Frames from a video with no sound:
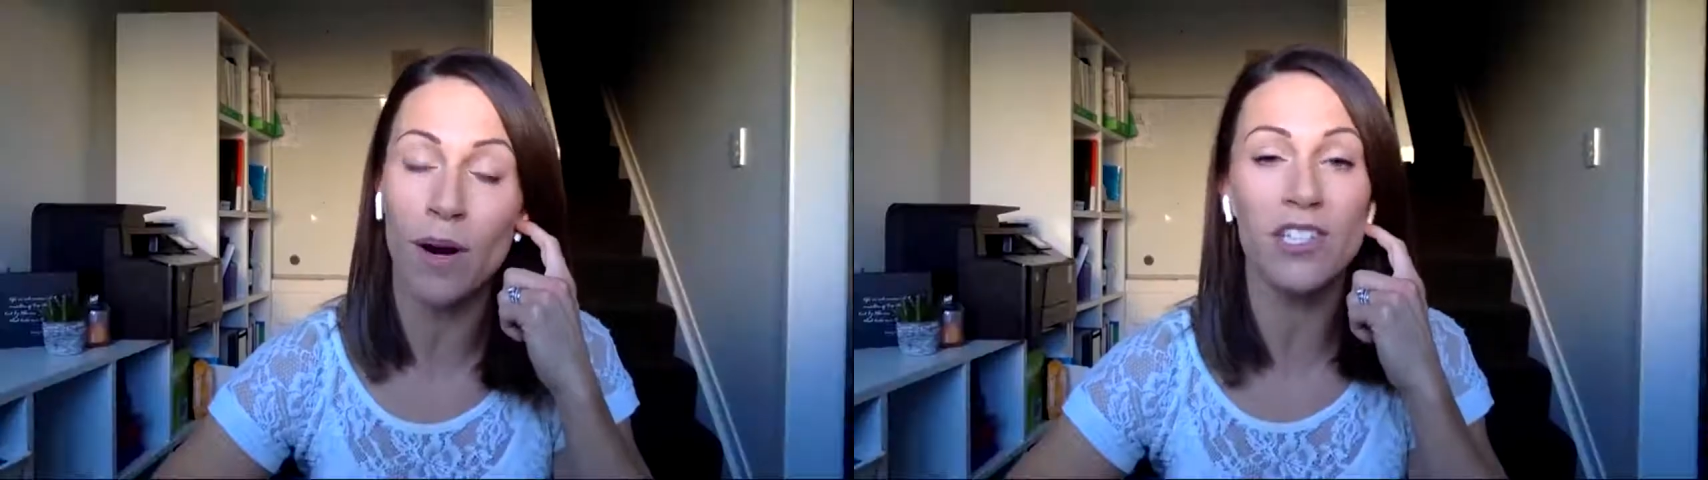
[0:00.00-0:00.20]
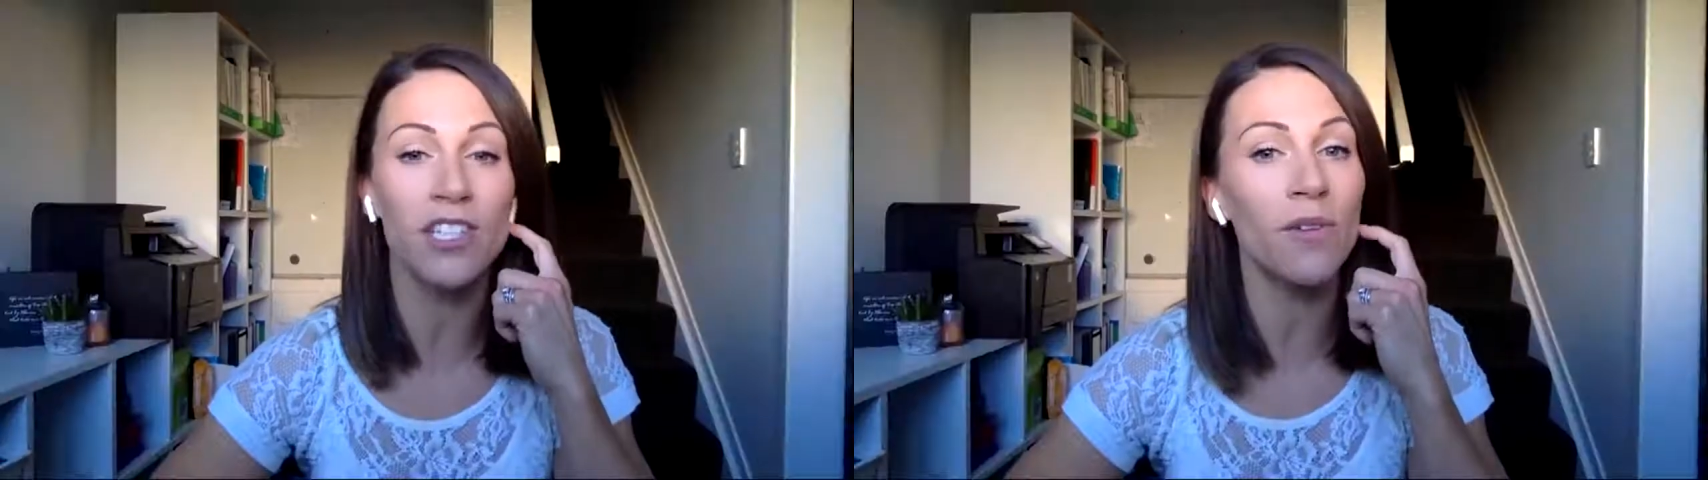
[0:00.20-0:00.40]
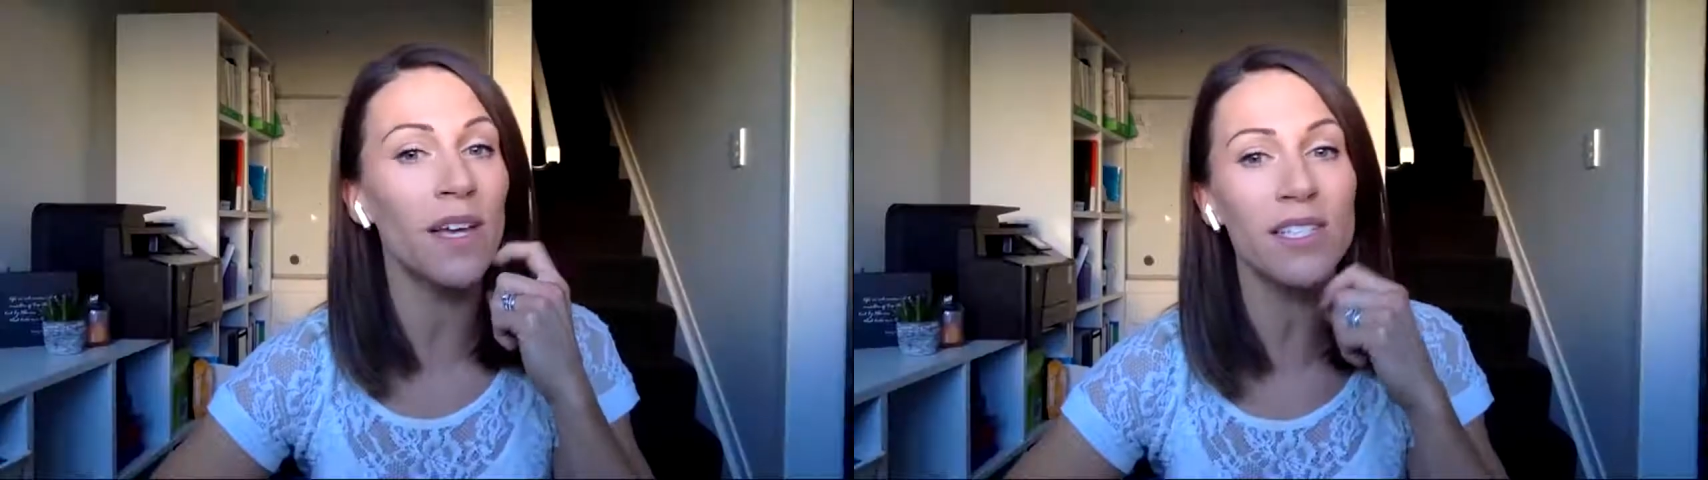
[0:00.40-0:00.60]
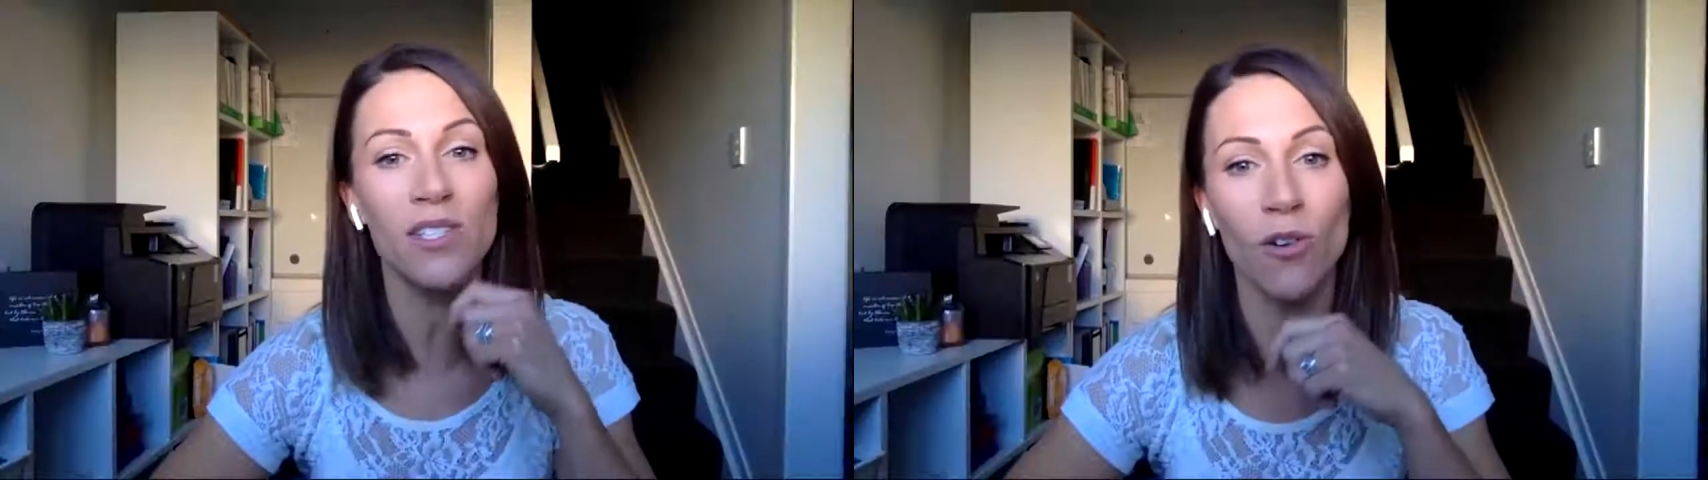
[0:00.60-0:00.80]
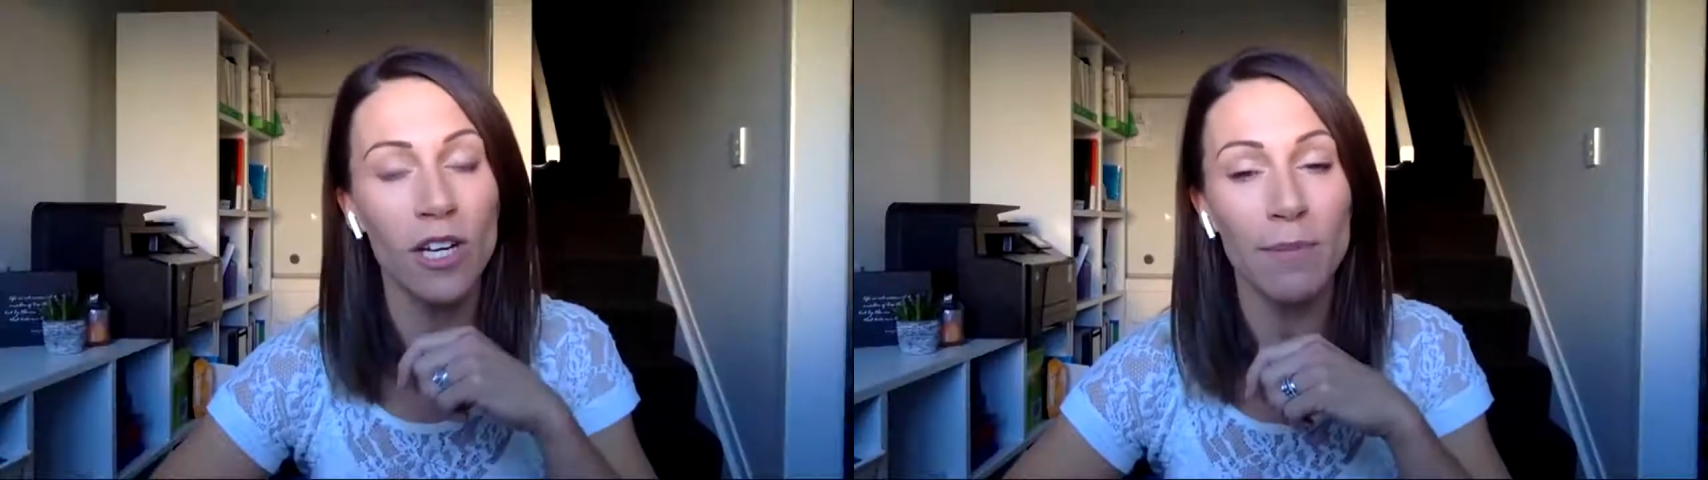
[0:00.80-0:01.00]
bread, that's
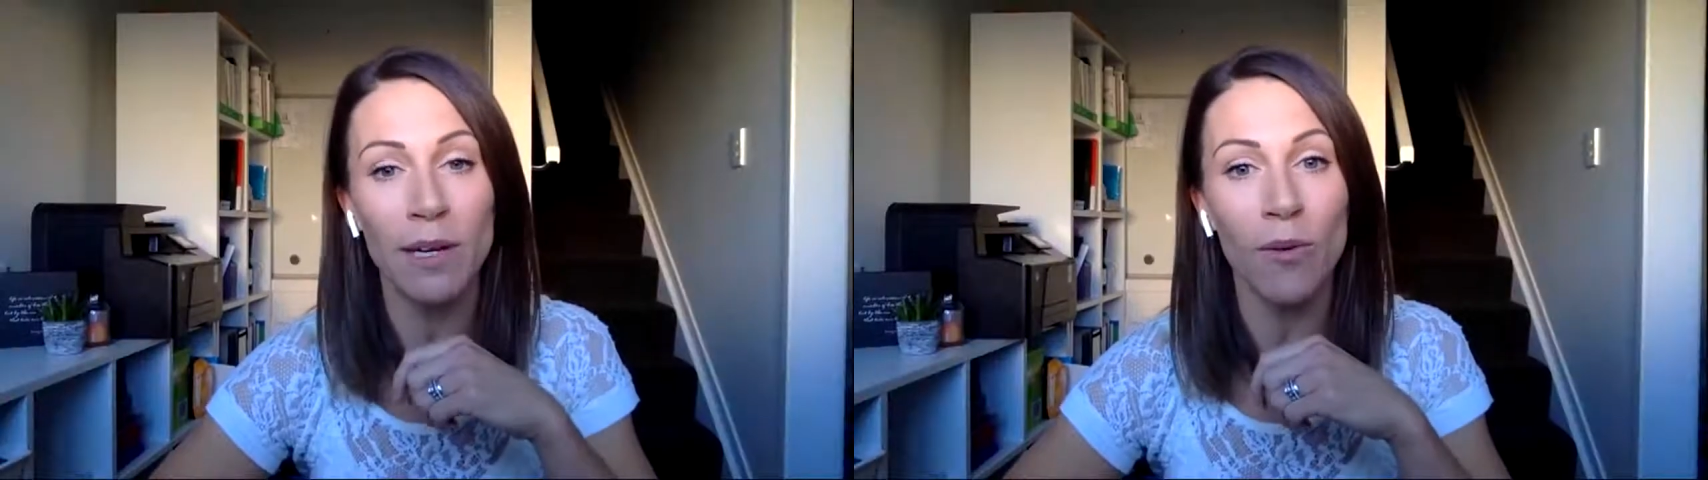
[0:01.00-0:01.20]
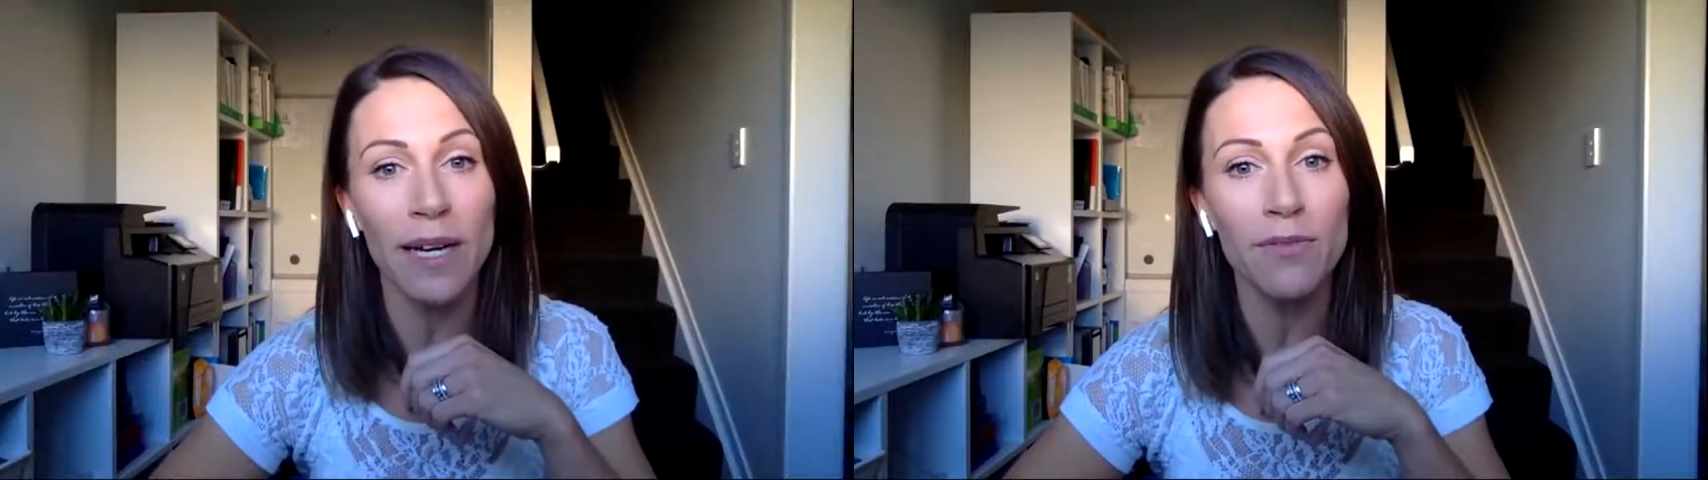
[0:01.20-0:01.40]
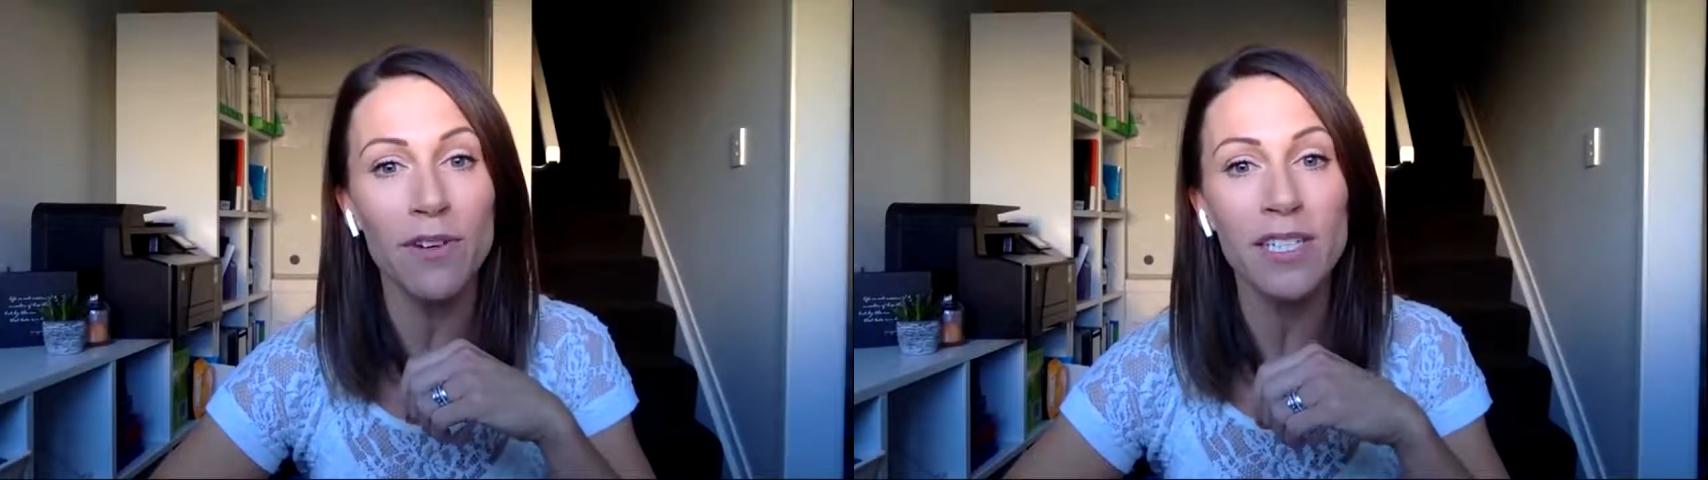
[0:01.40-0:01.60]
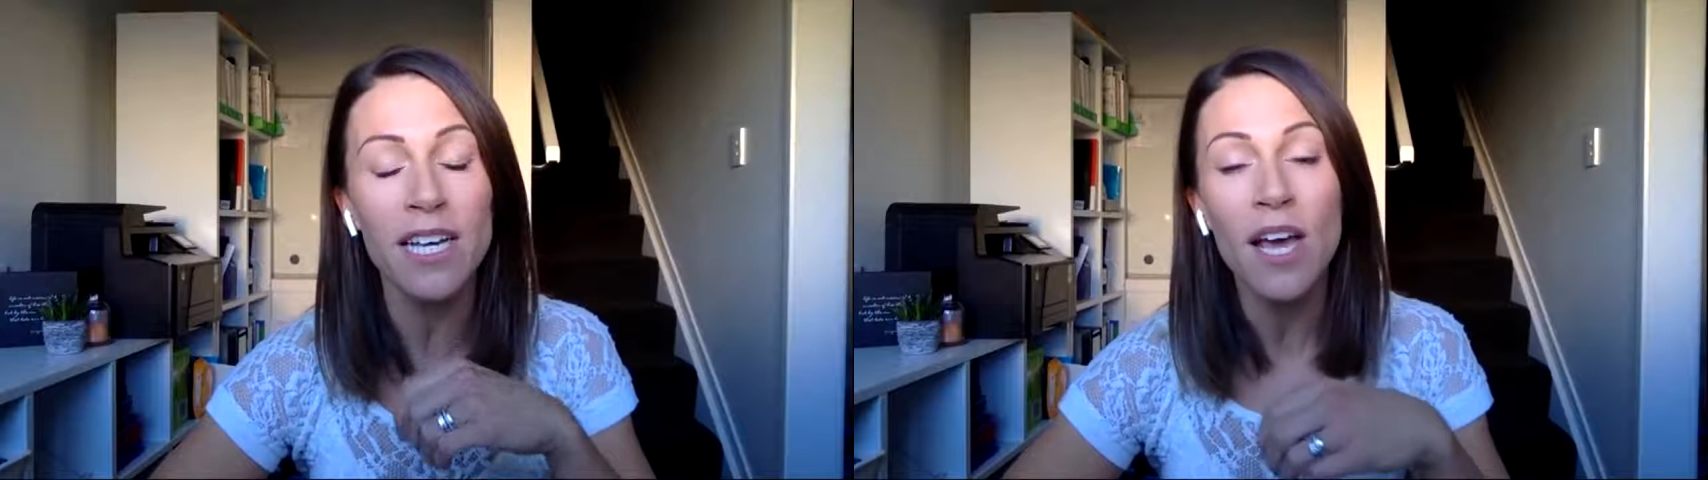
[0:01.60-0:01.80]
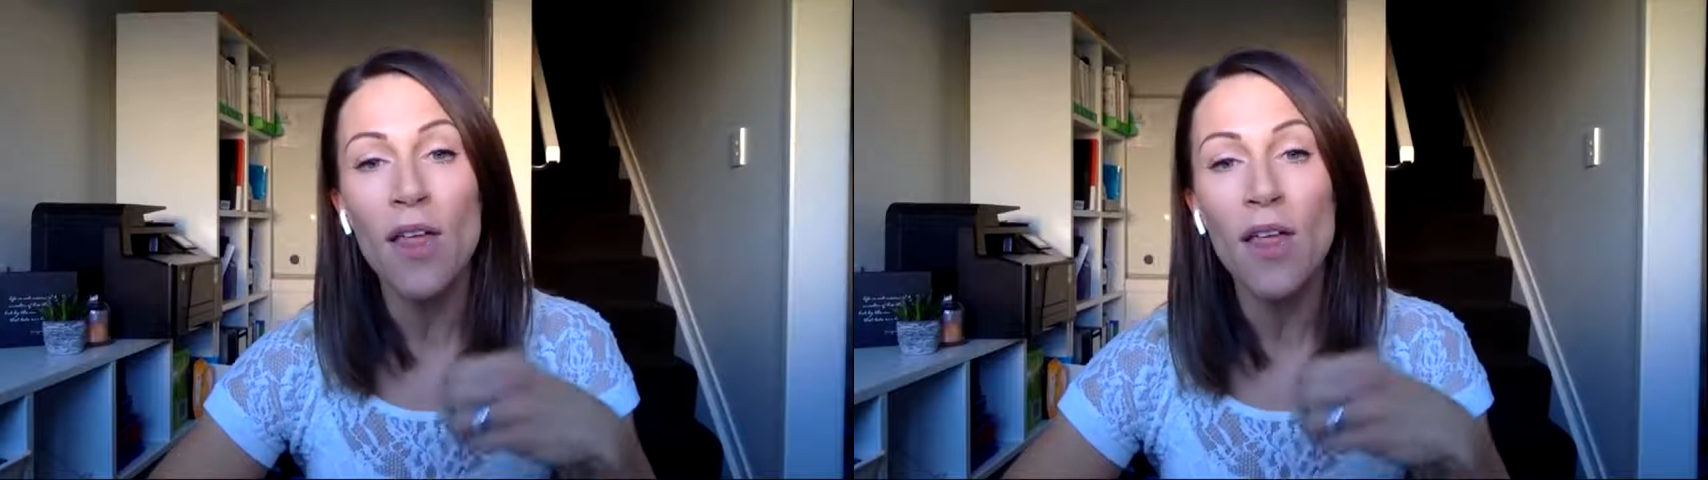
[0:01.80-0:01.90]
not going to be great for us.